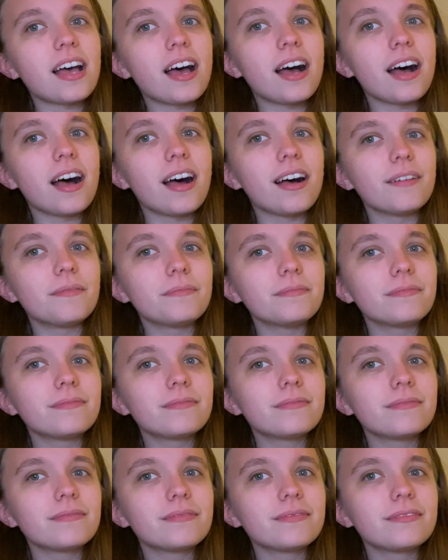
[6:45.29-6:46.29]
oh
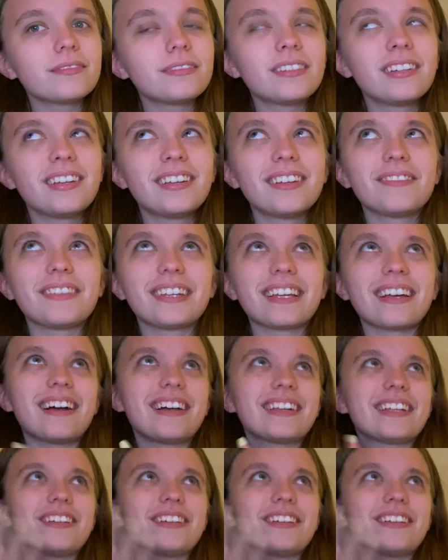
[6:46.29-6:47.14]
my god,